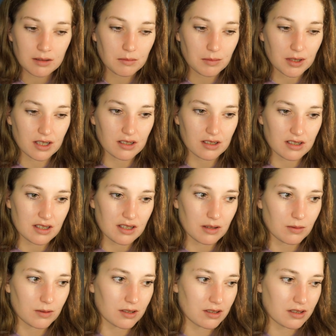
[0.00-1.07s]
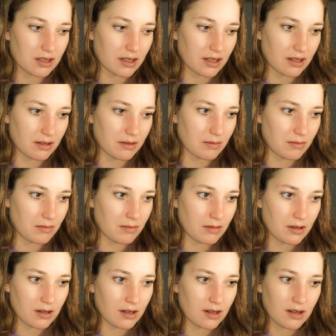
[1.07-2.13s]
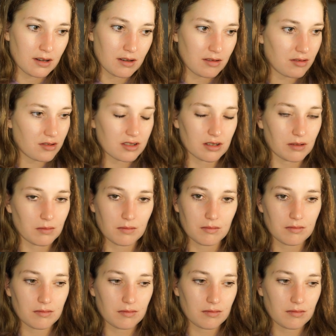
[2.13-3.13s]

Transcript: because he was some